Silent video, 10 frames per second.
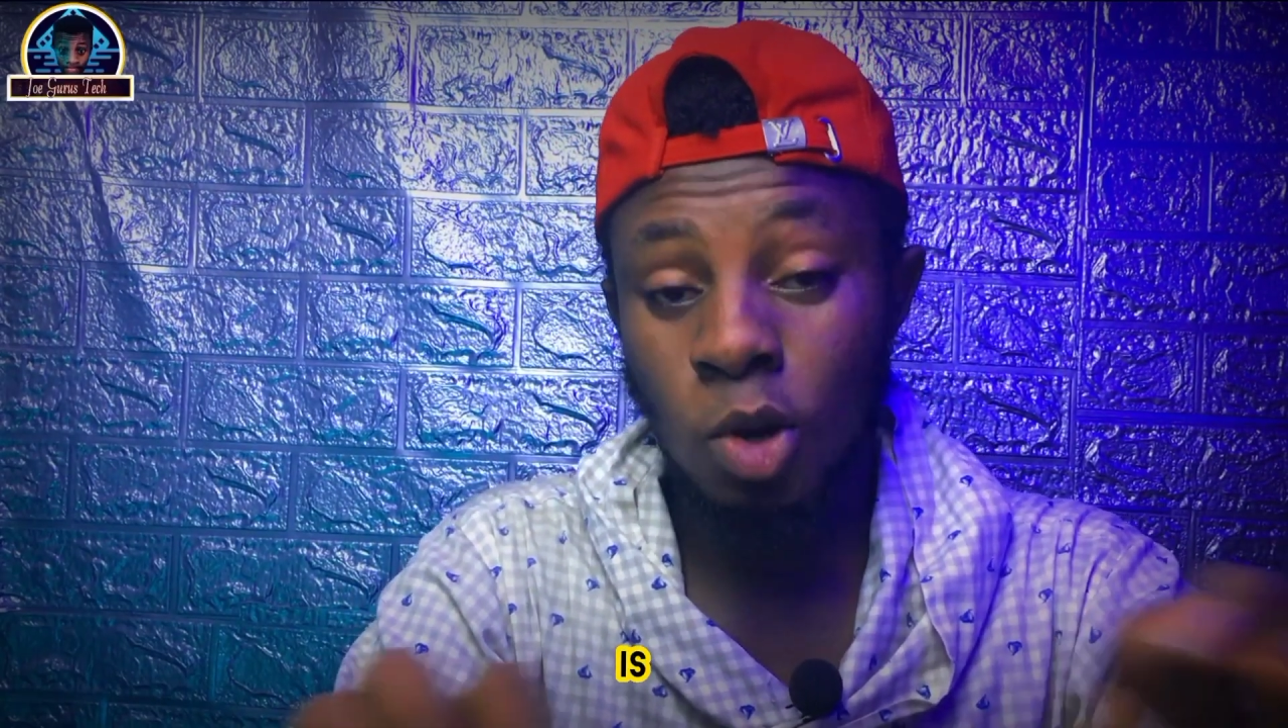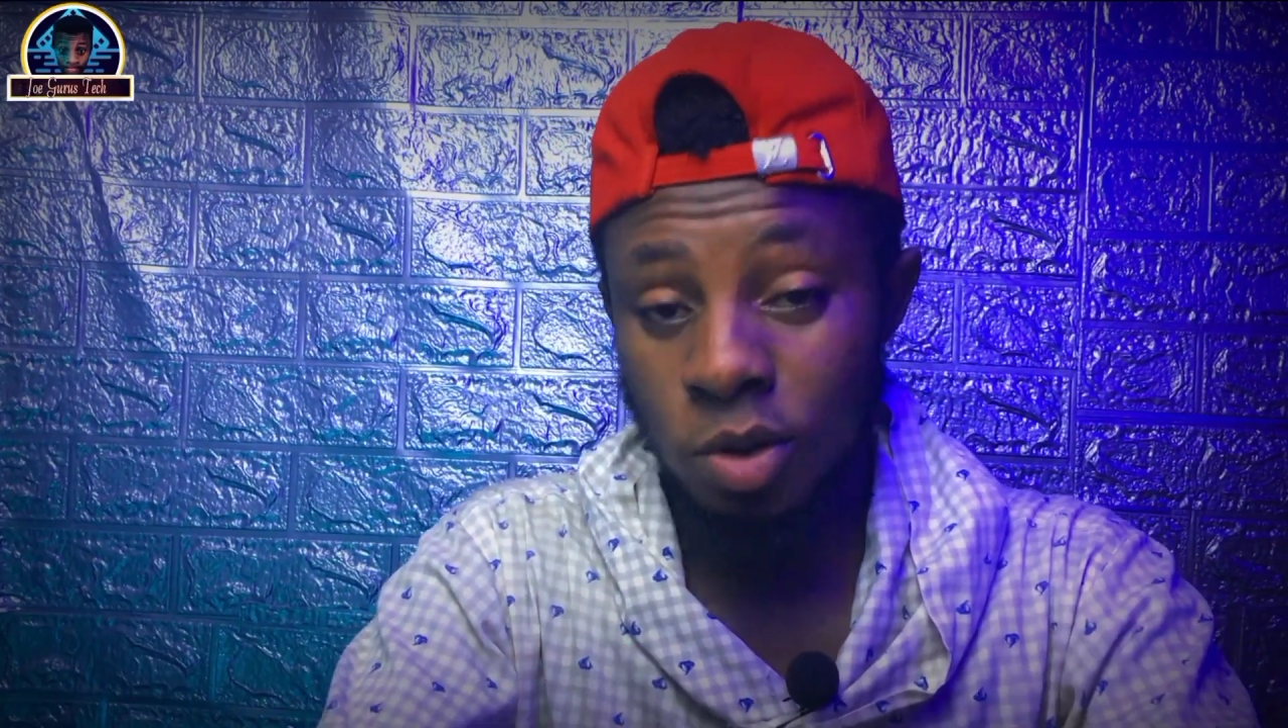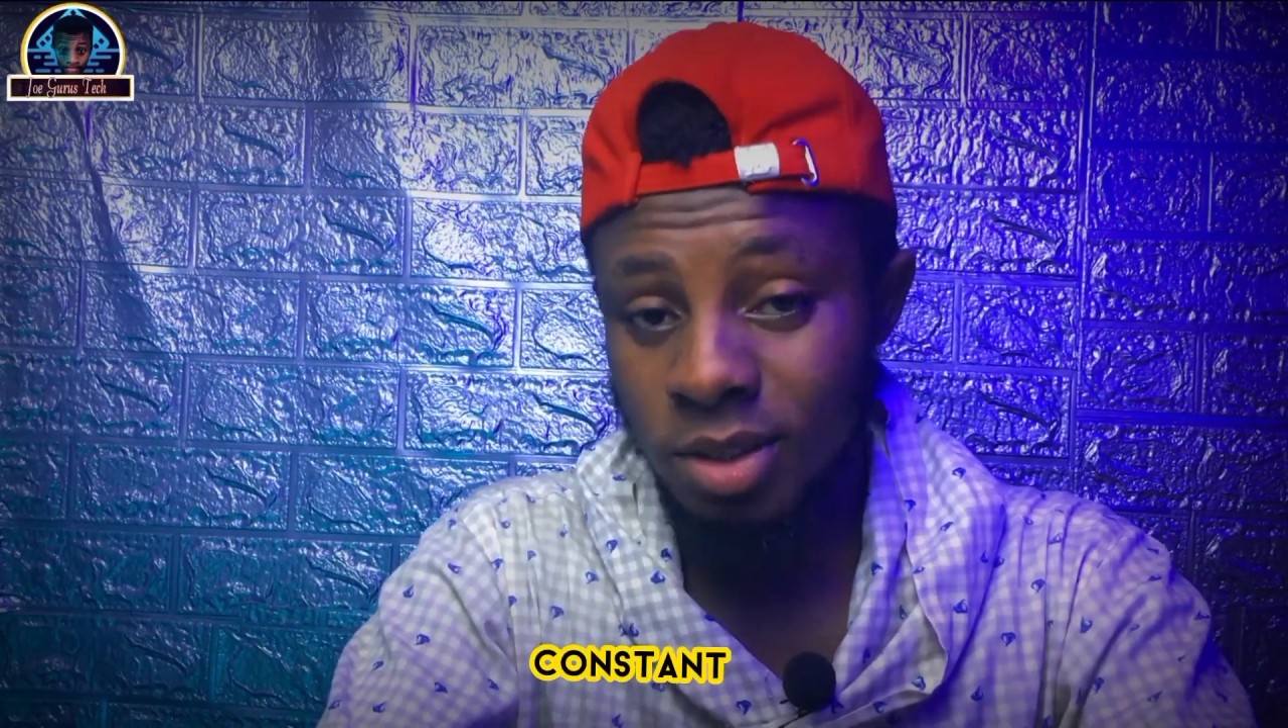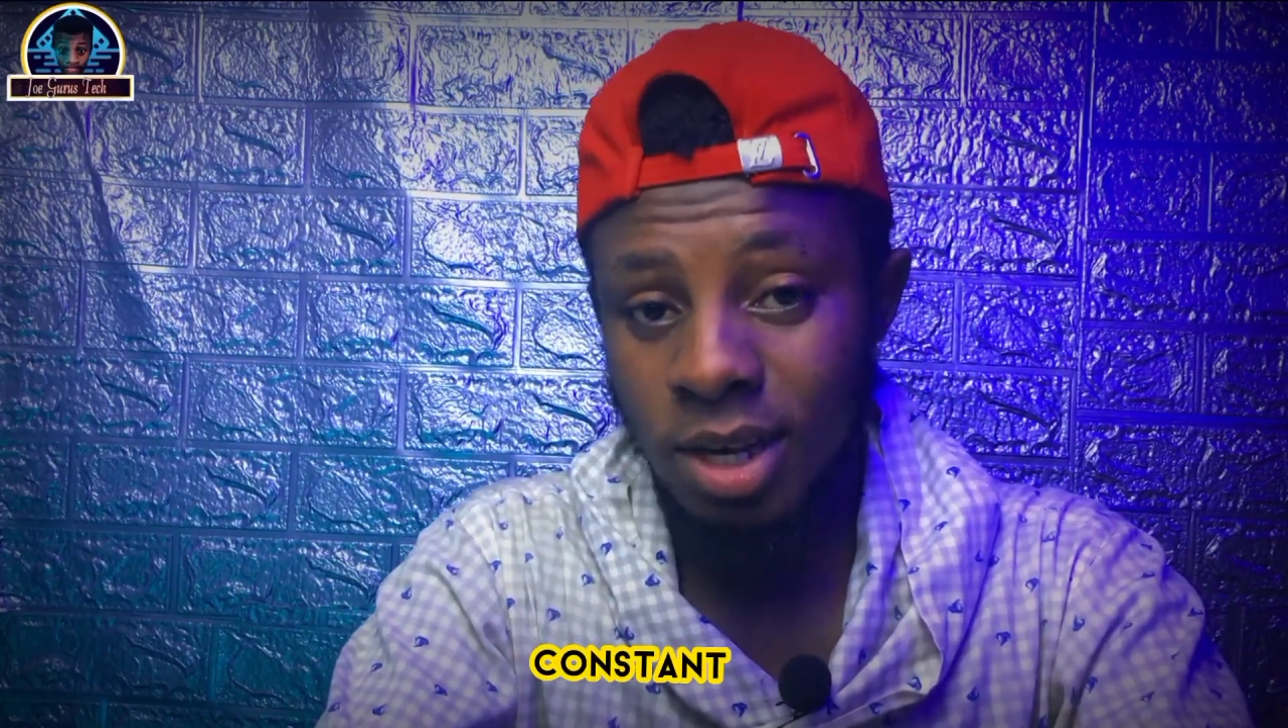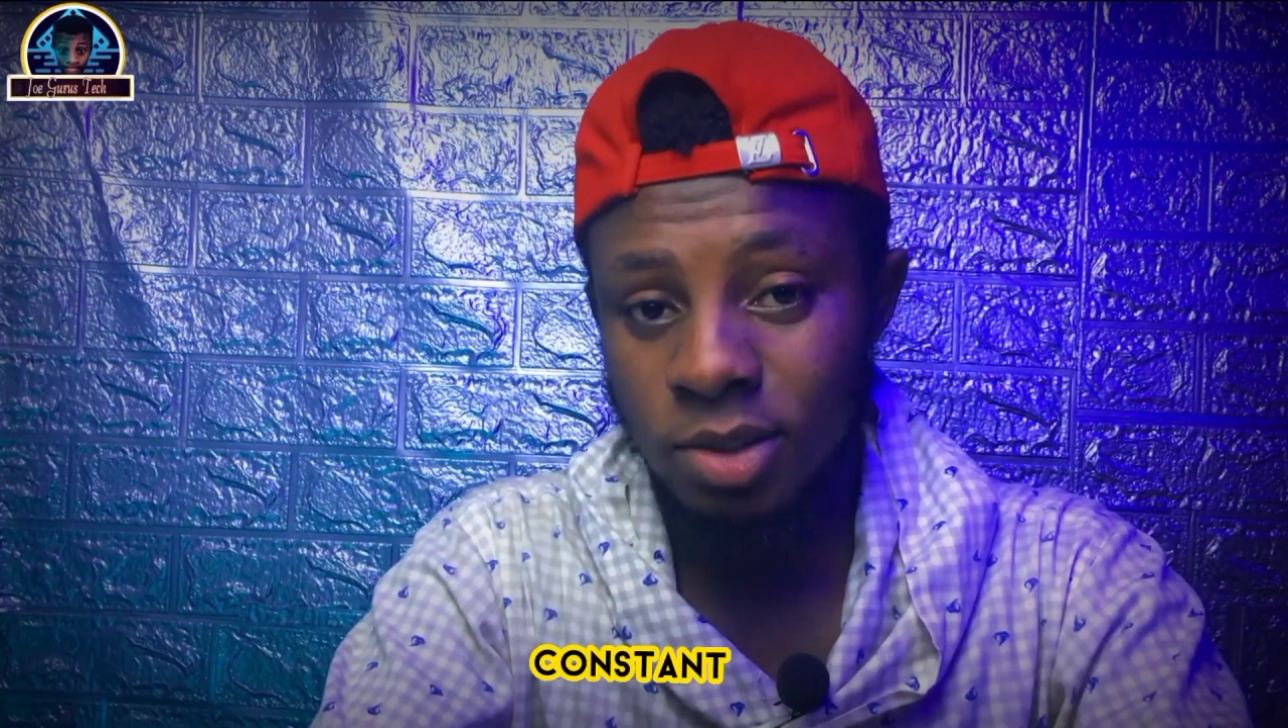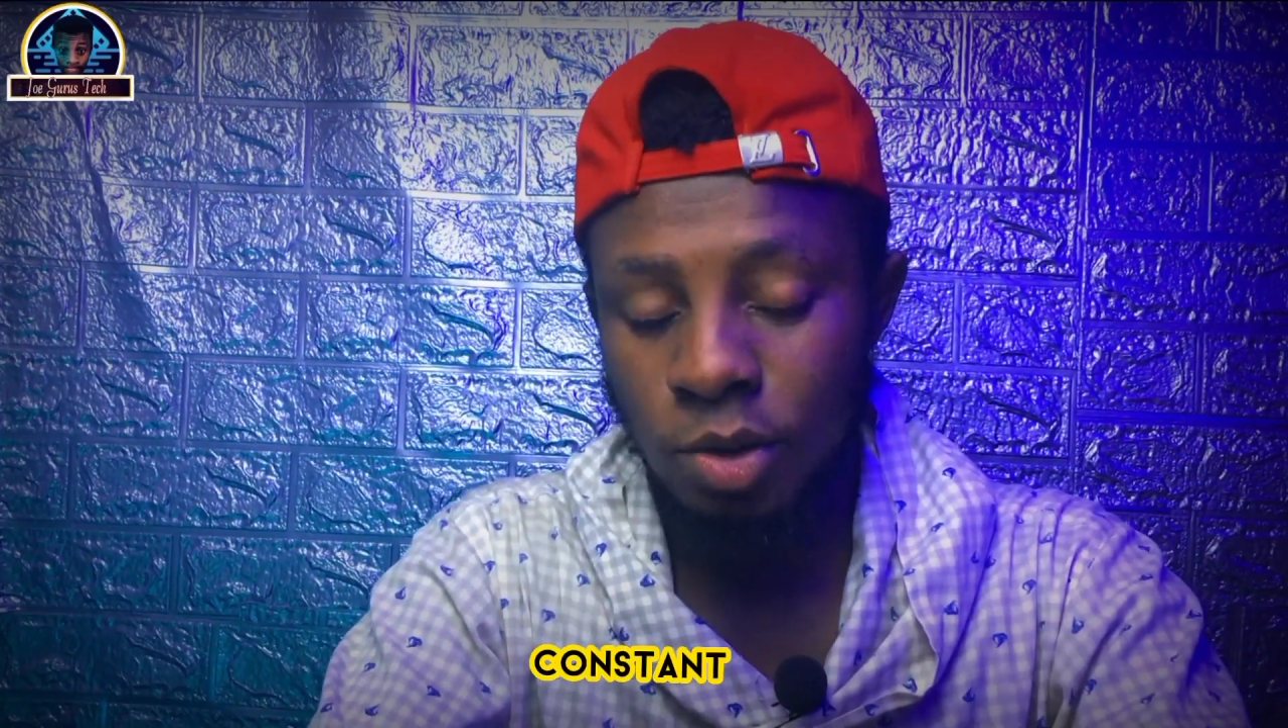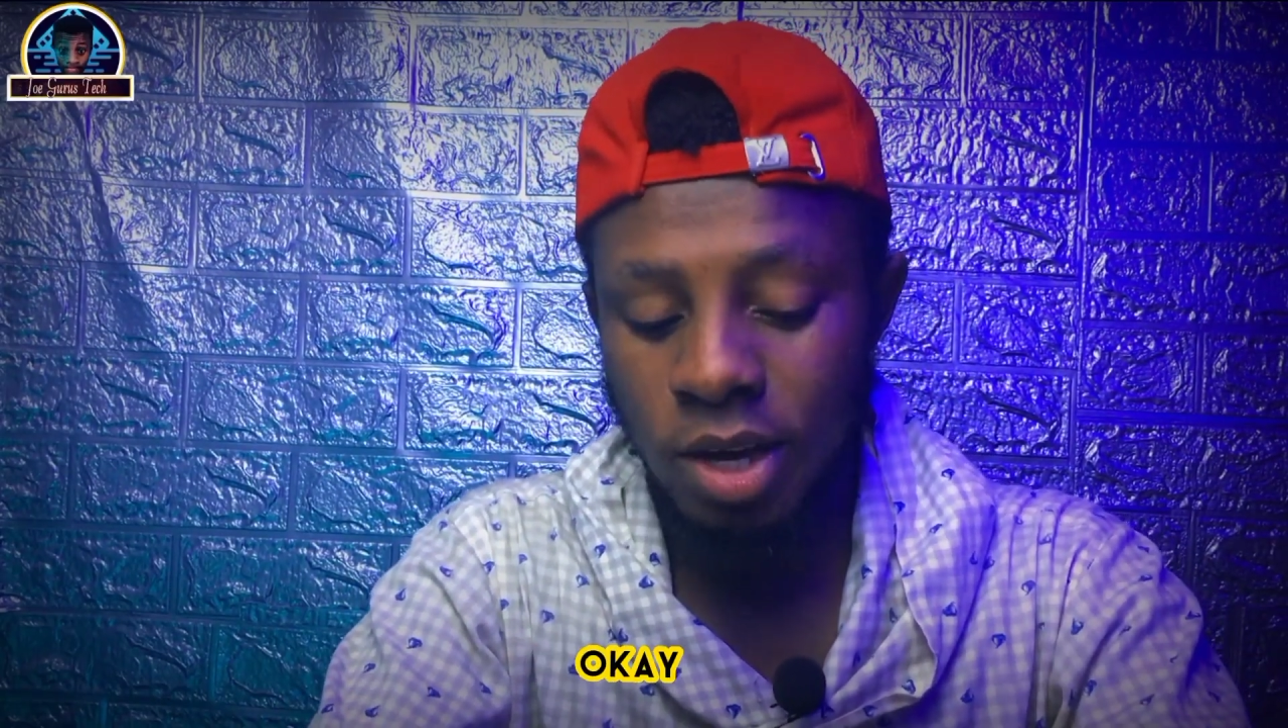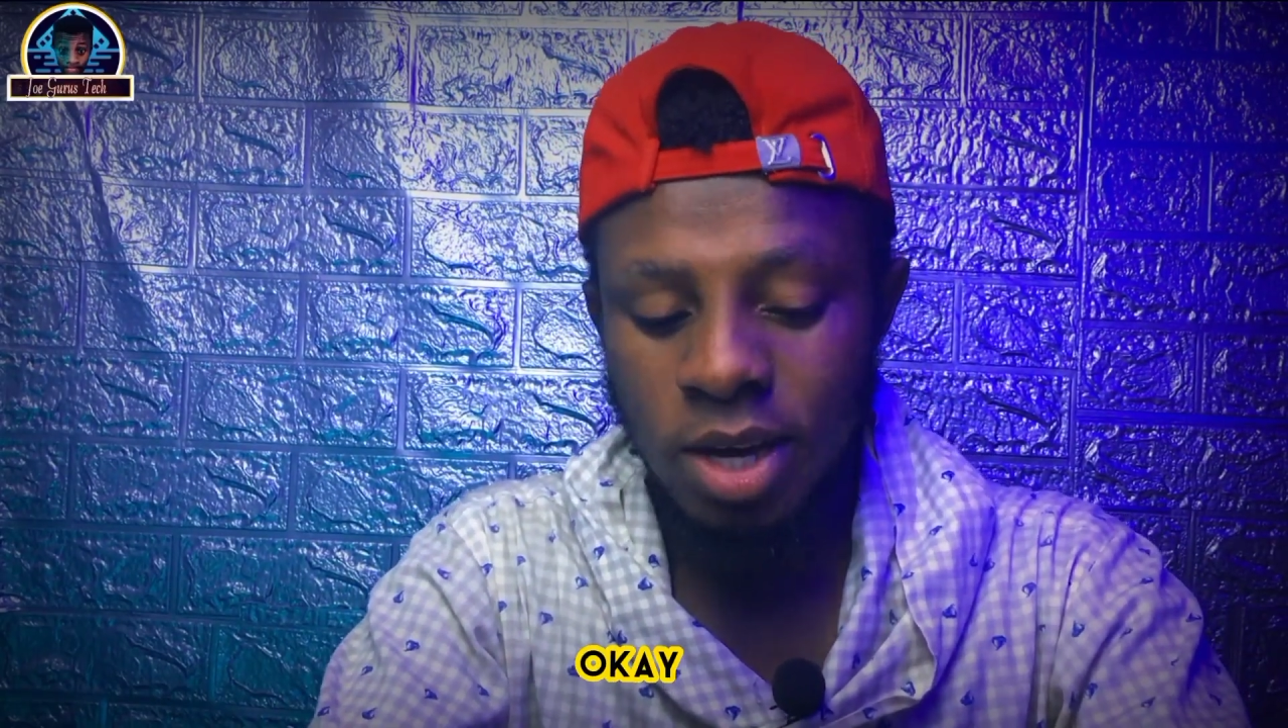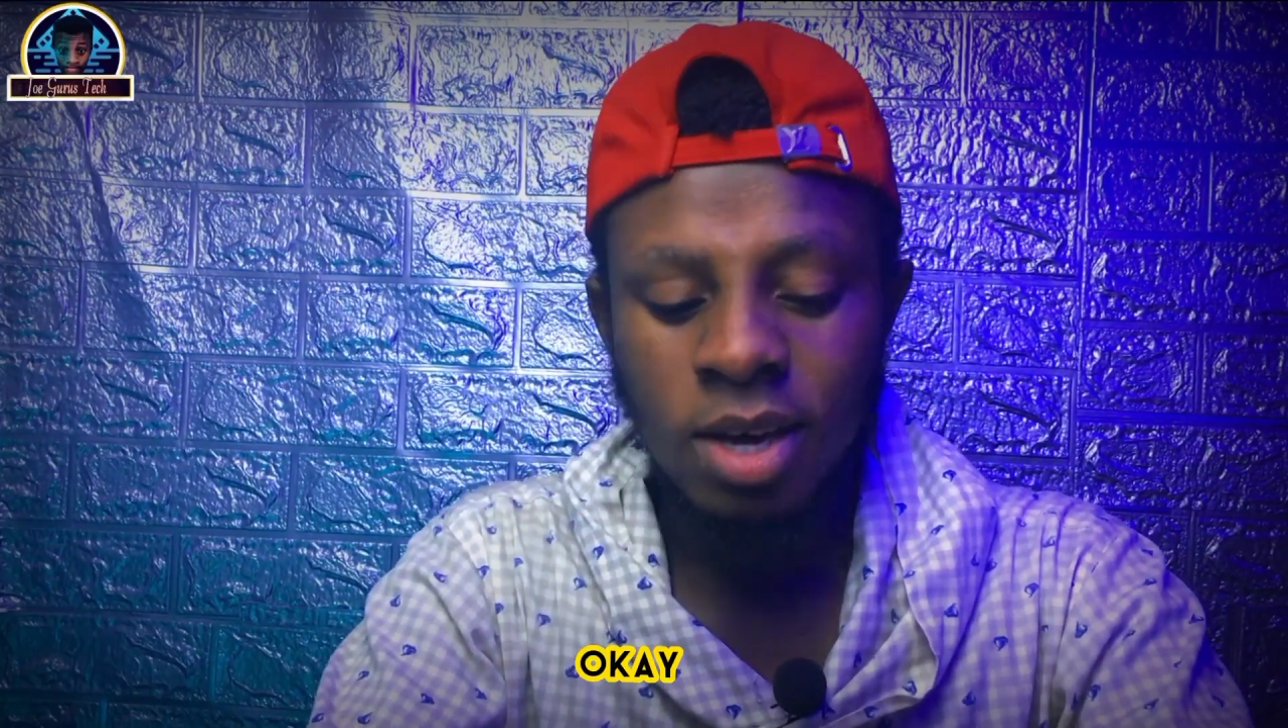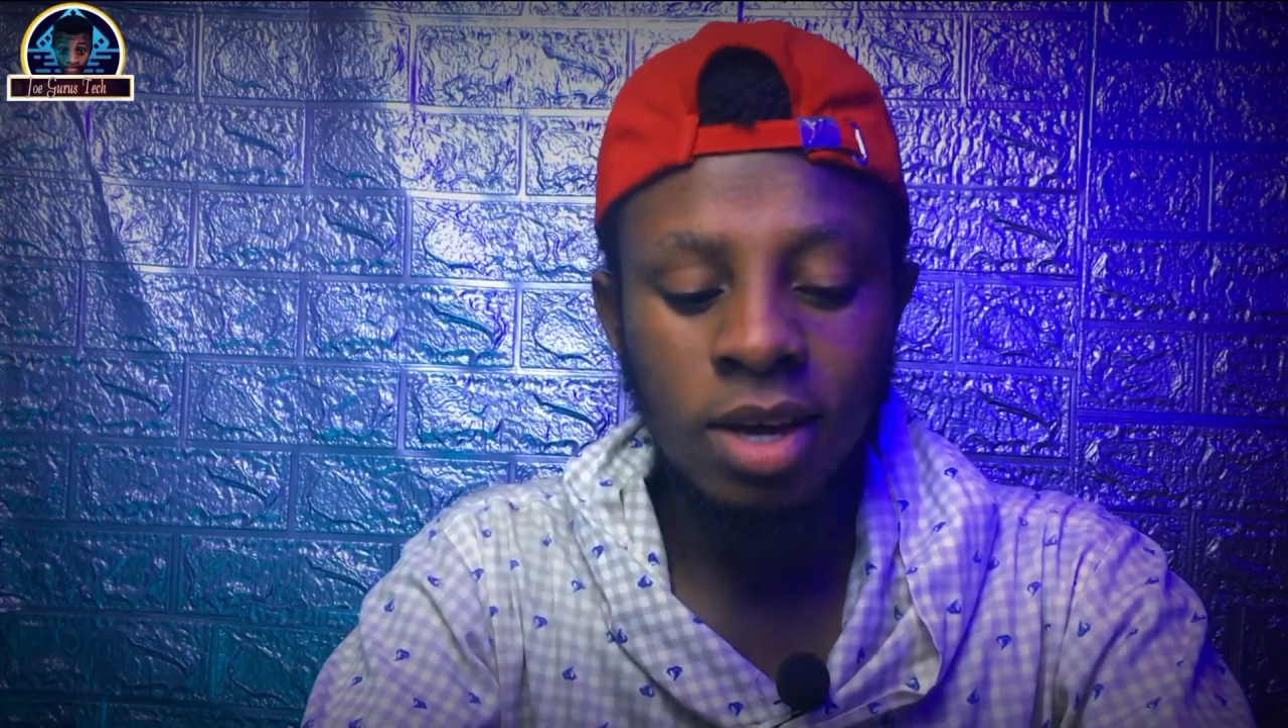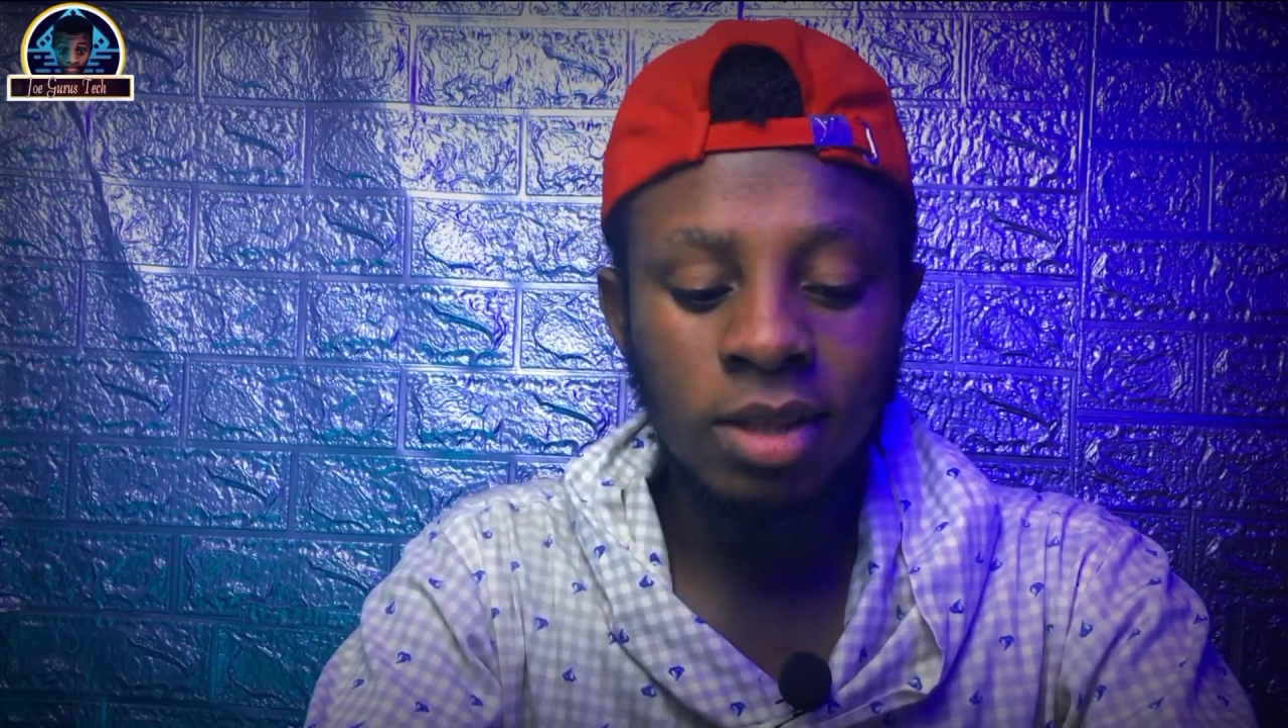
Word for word: constant okay